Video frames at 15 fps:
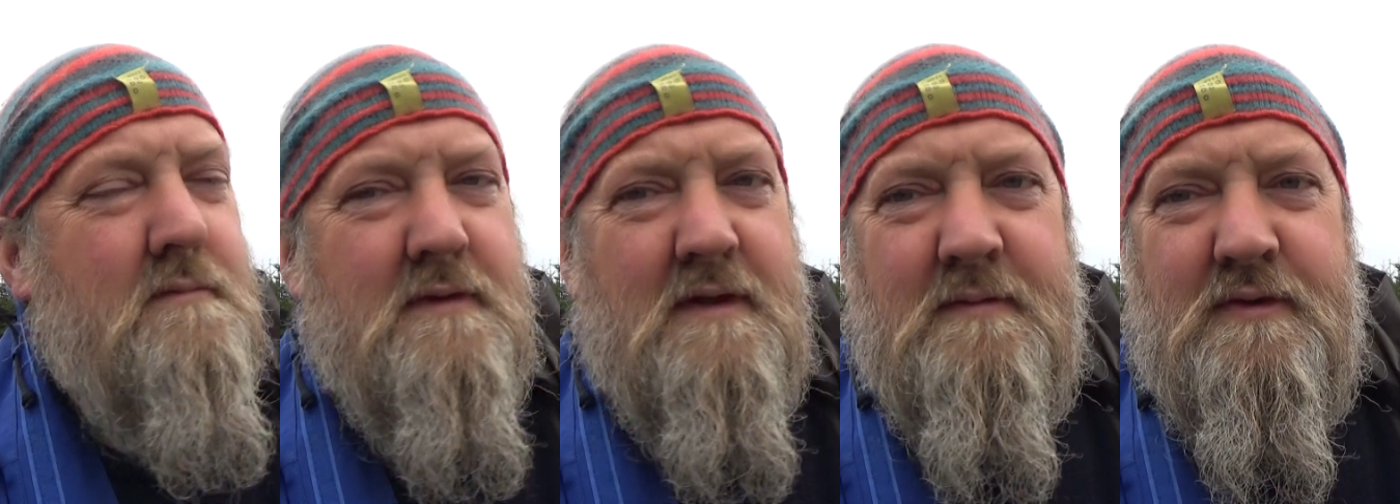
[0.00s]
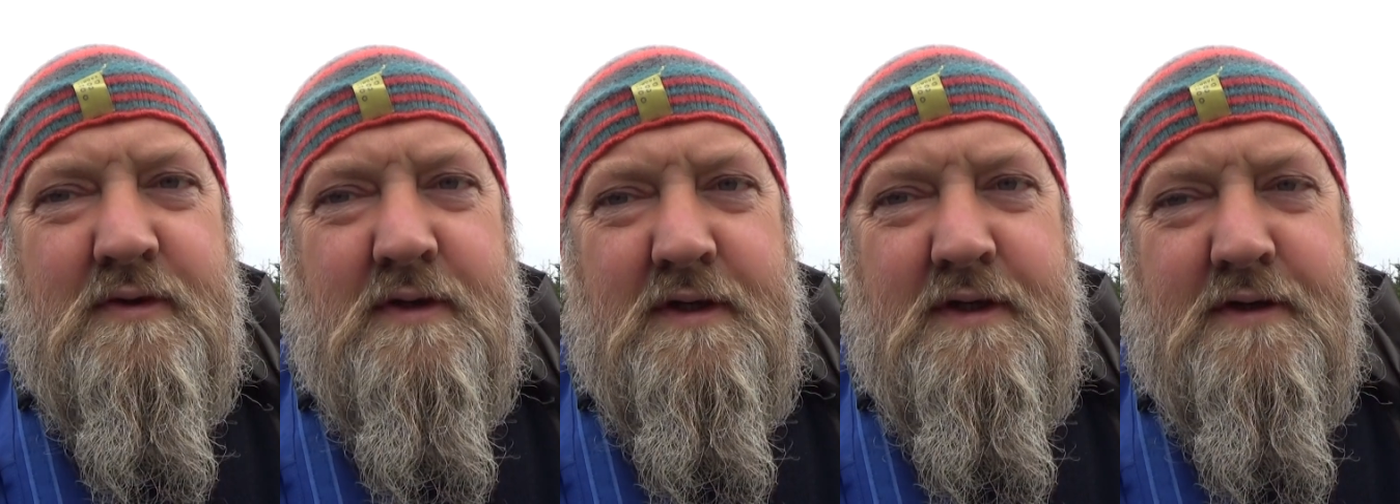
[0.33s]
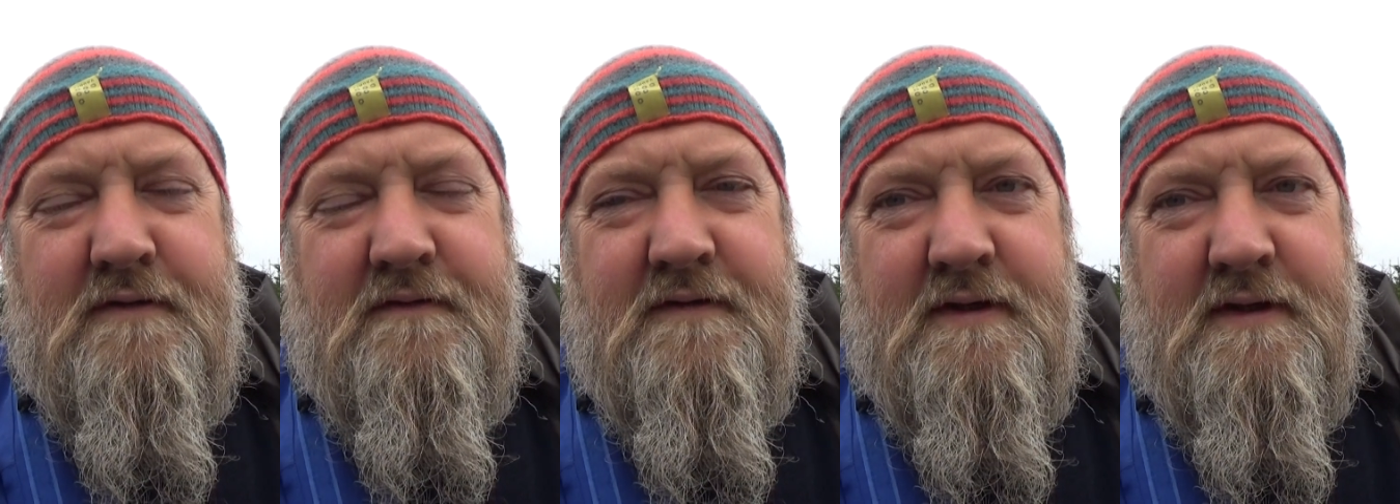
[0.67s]
I'm quite
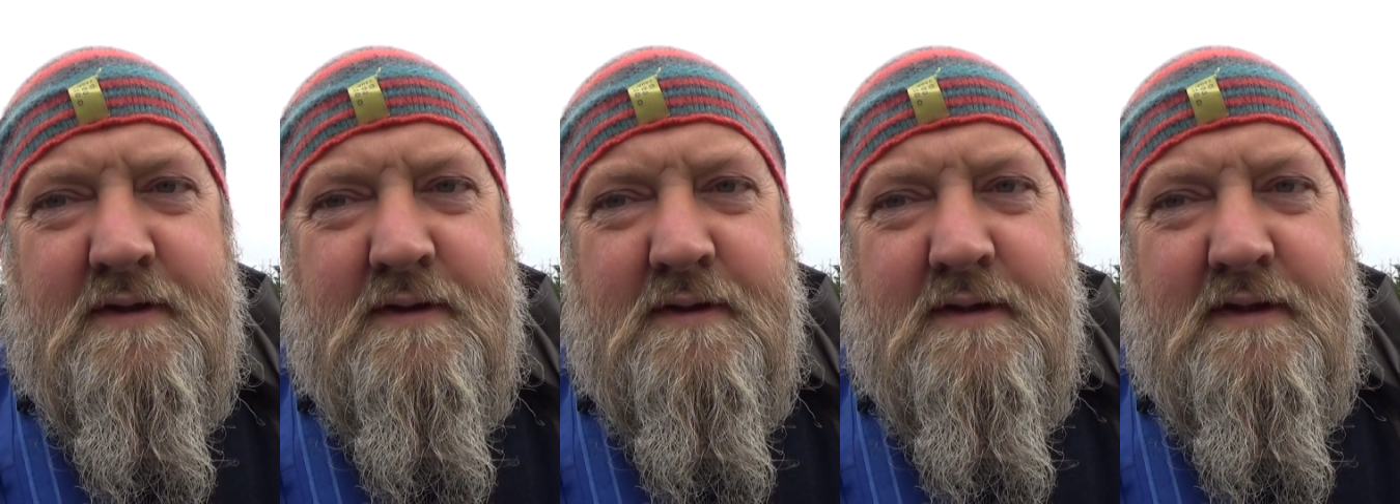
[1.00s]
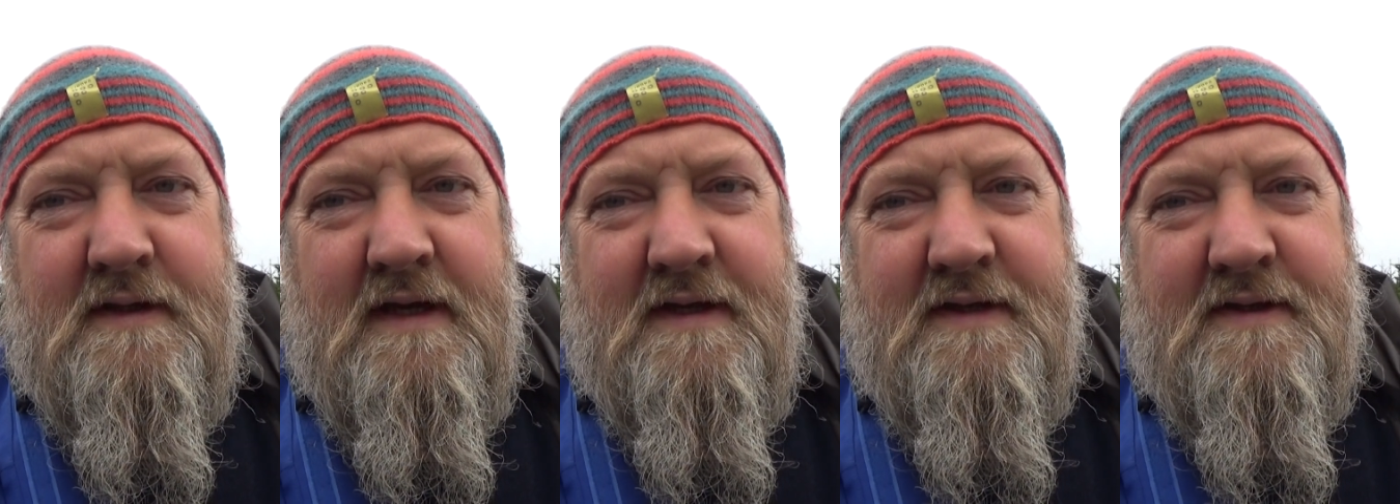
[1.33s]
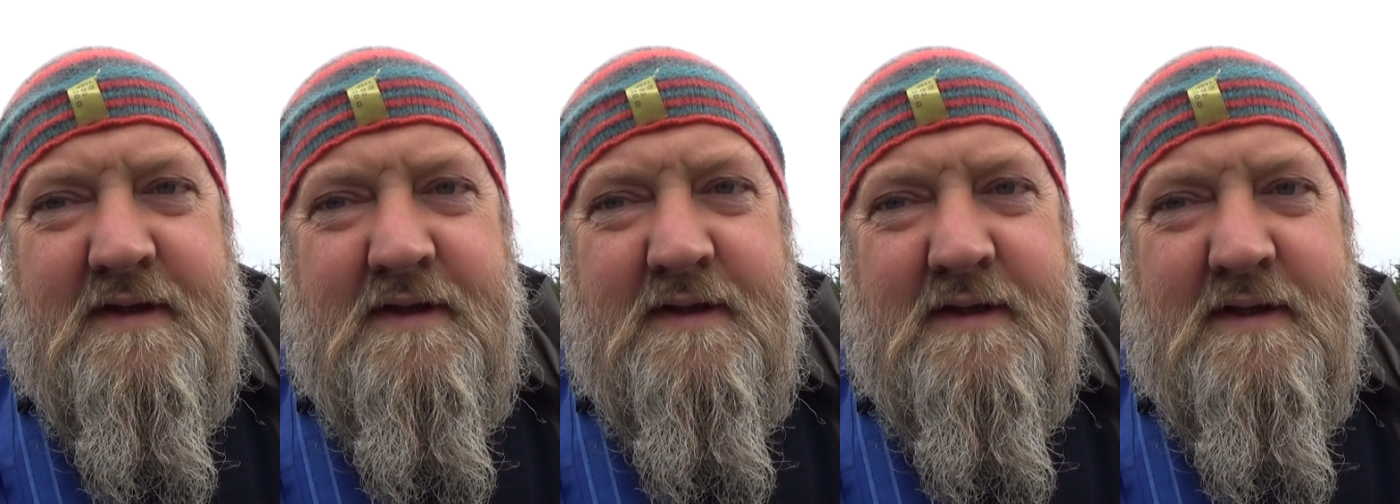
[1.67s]
often
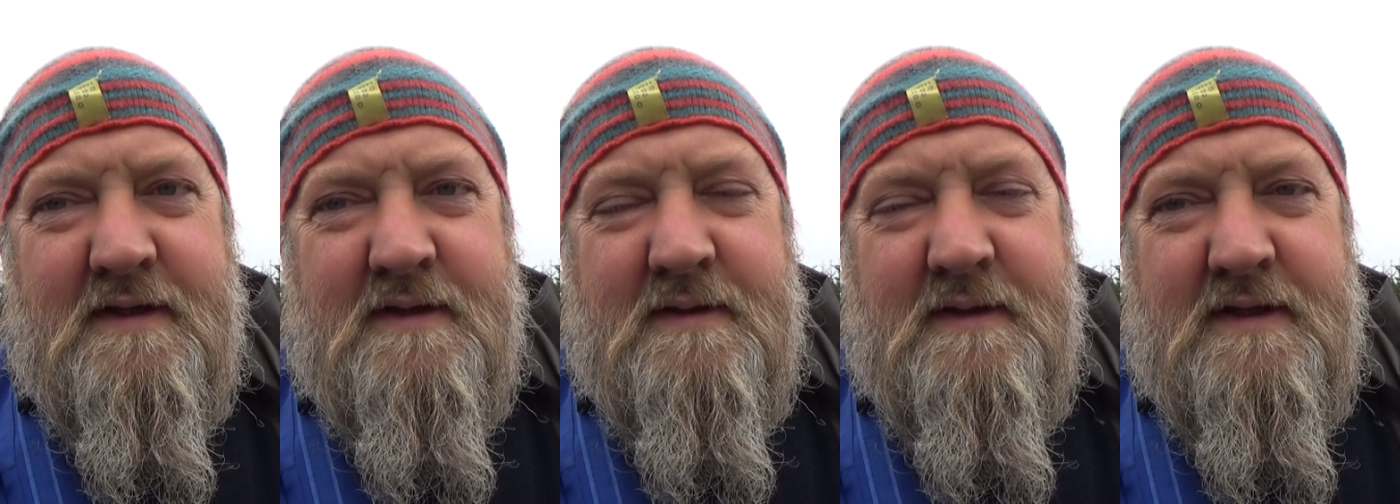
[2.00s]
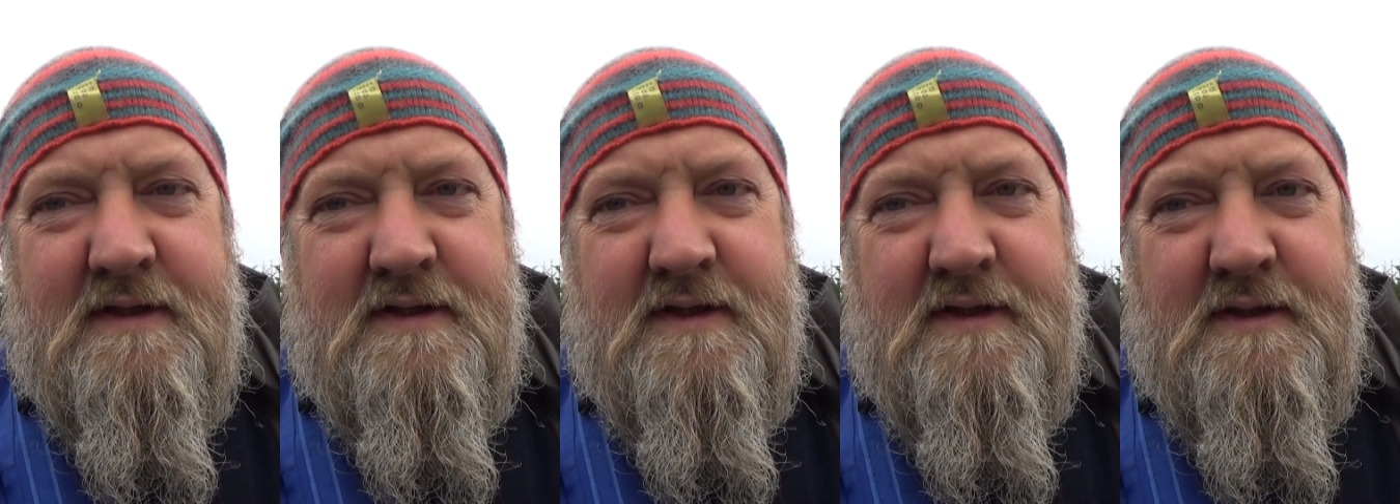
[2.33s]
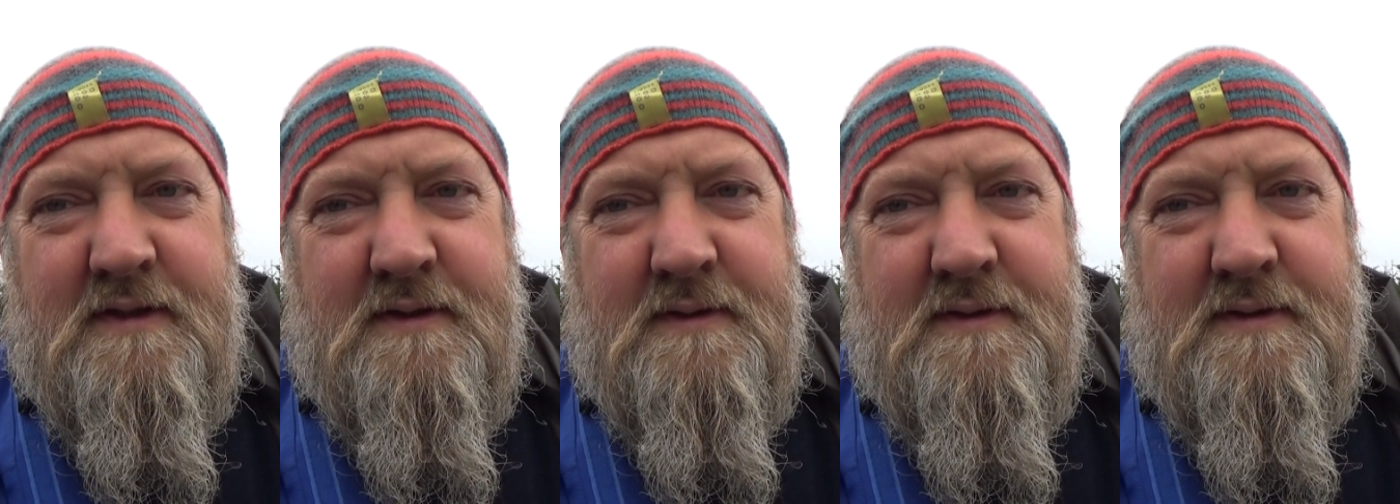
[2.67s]
asking that
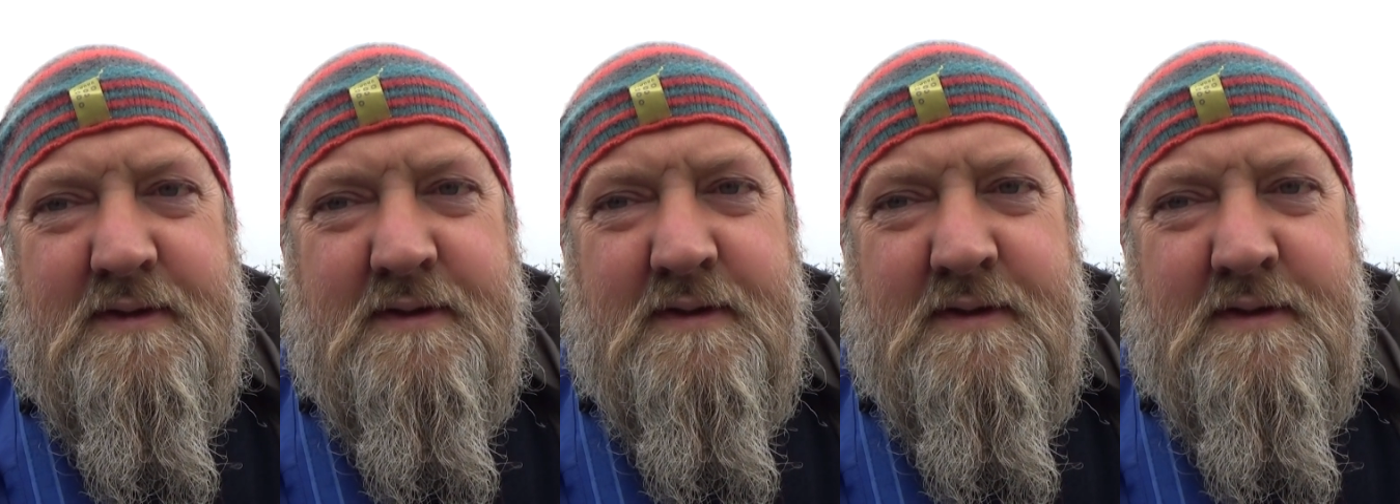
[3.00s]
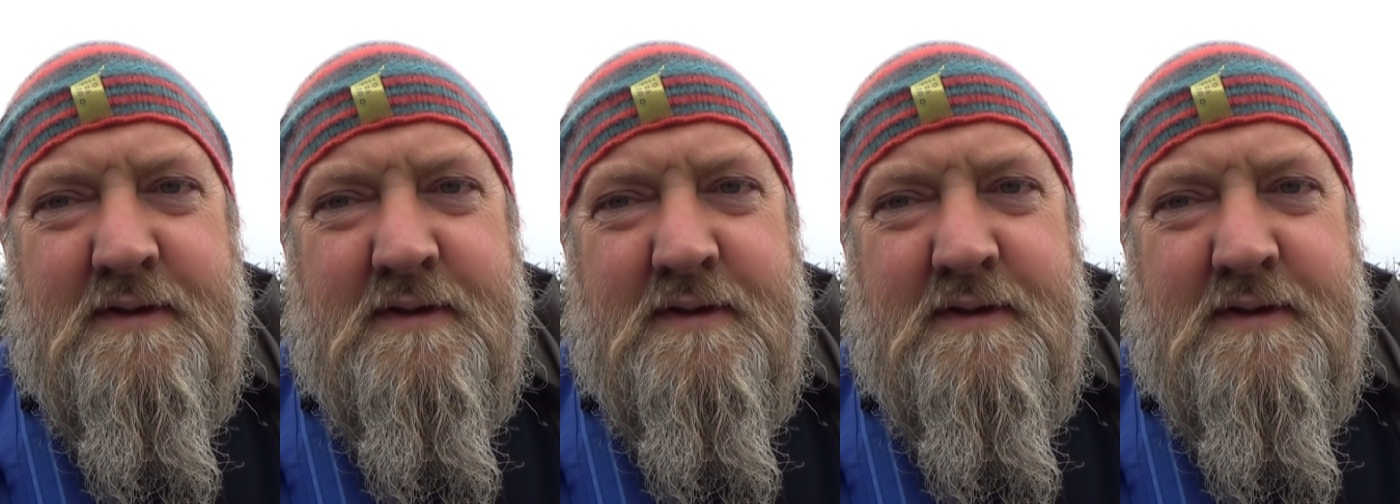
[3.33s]
question of